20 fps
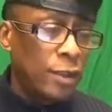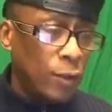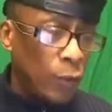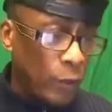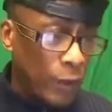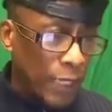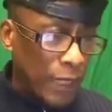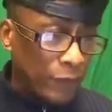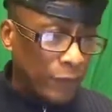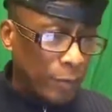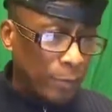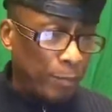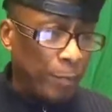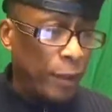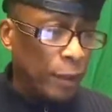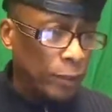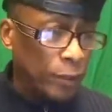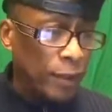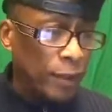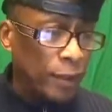we have to
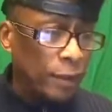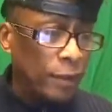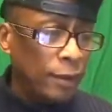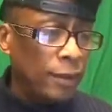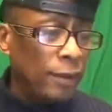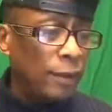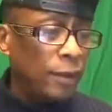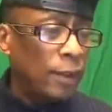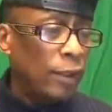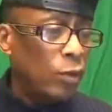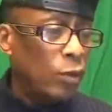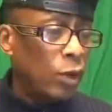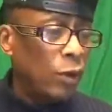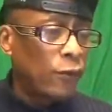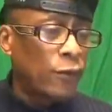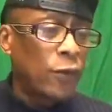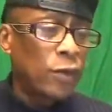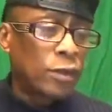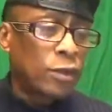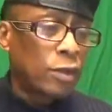build it in order
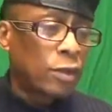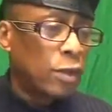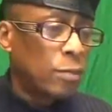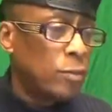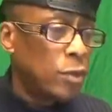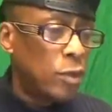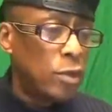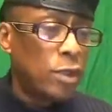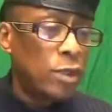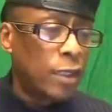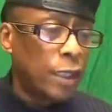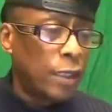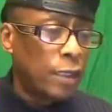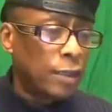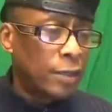for us to communicate